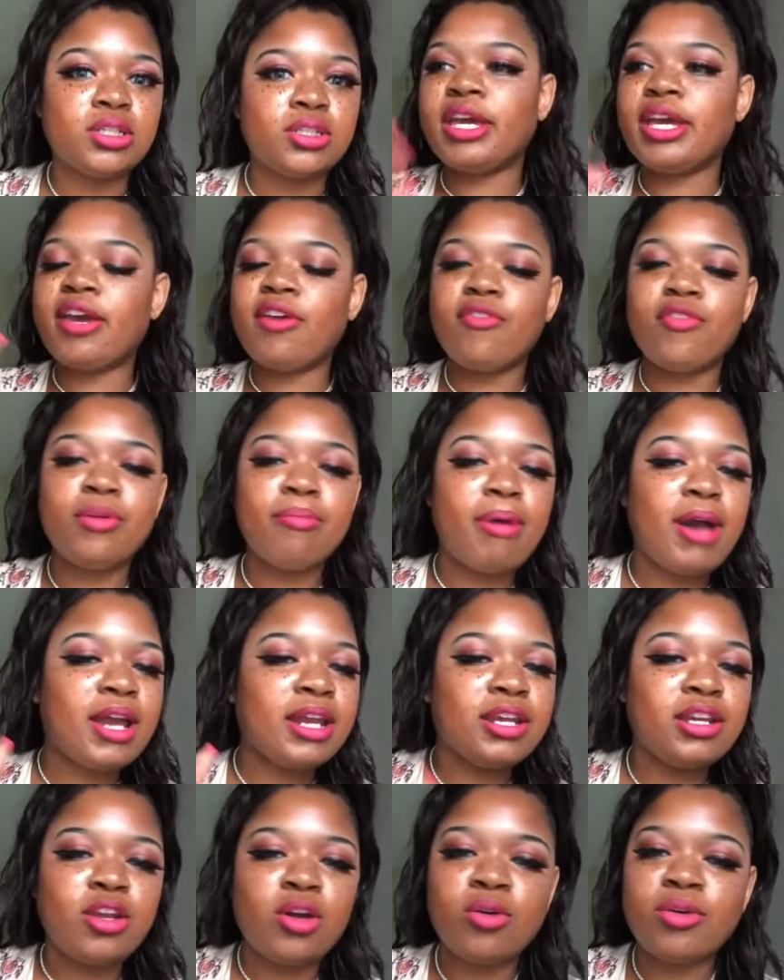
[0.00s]

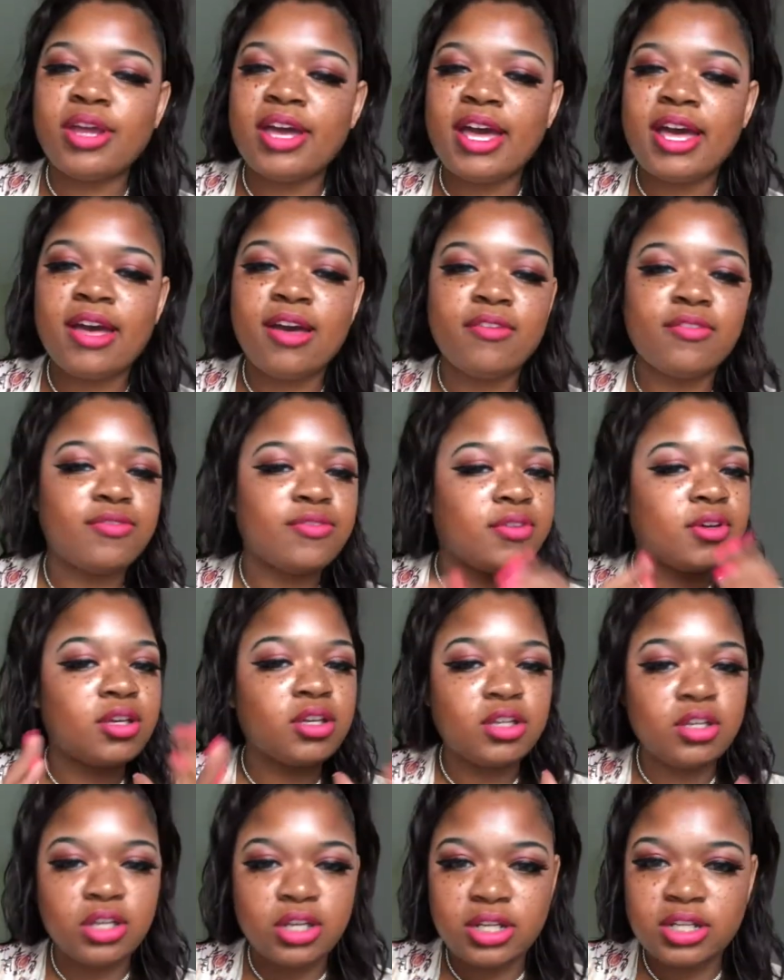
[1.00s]
Everybody don't have
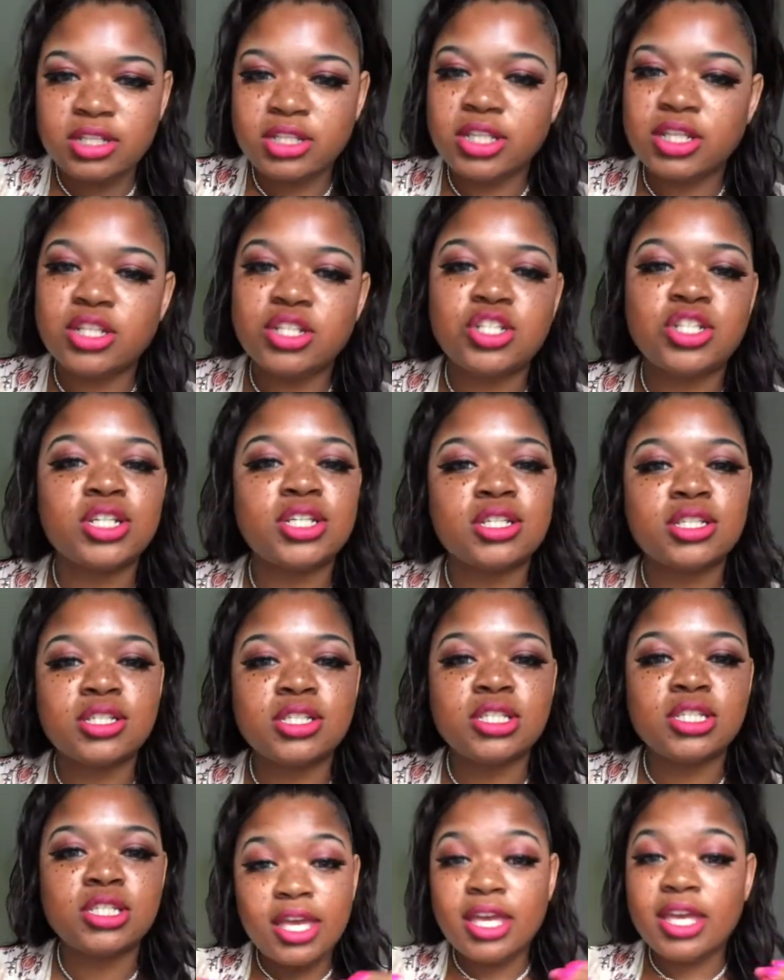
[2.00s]
good
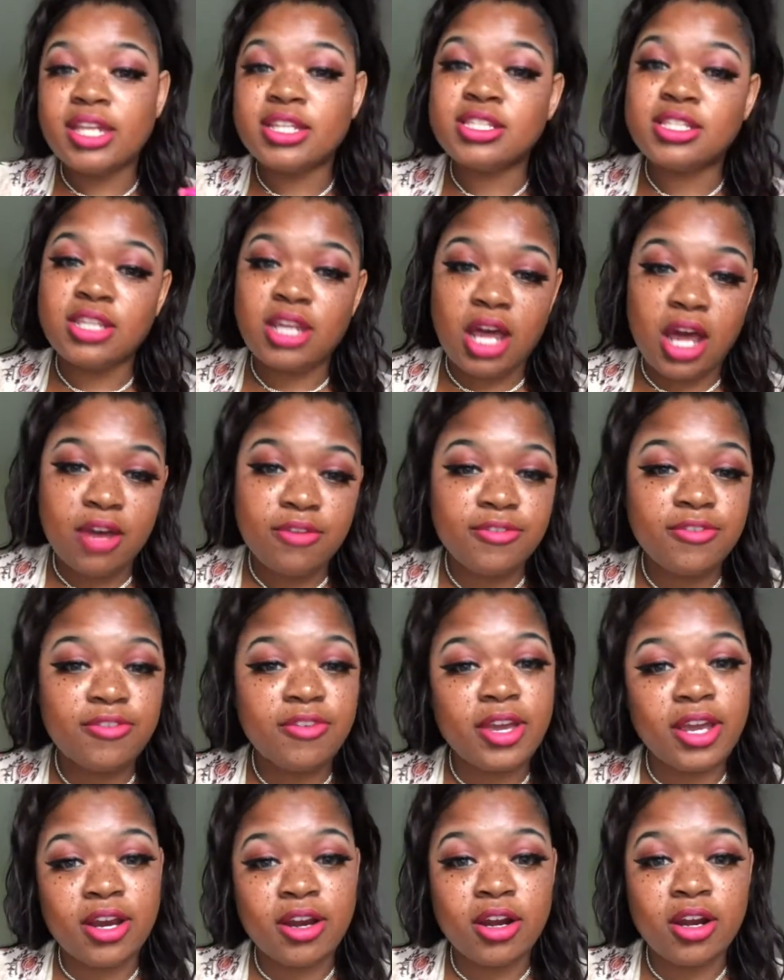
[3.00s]
intentions. It's not
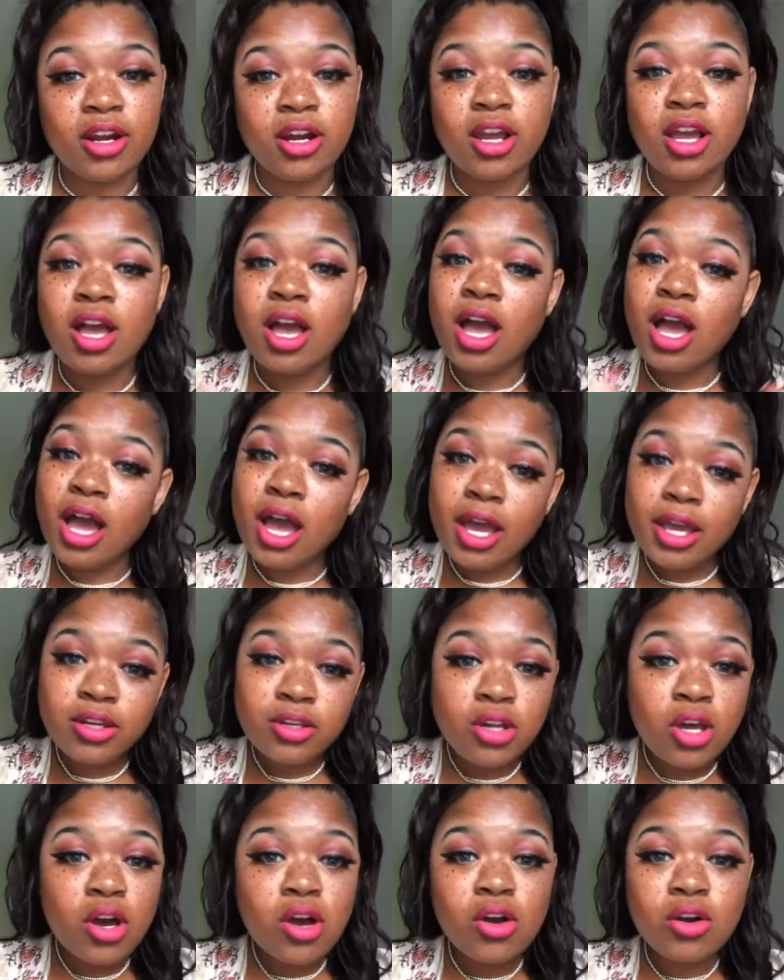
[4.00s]
fair. I
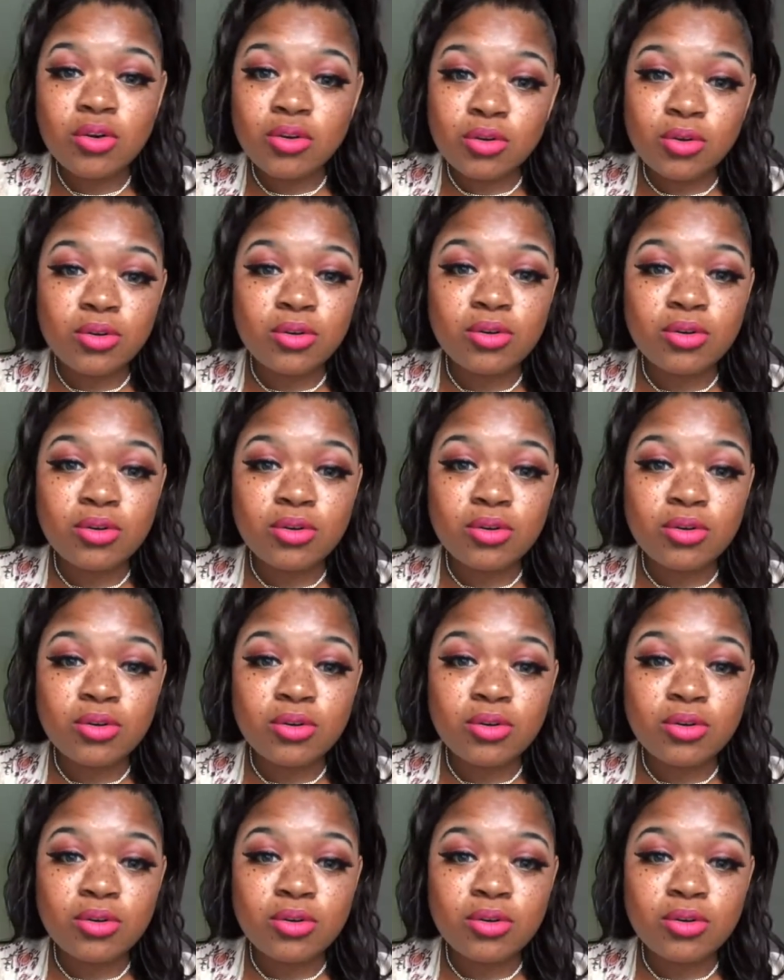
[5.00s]
know,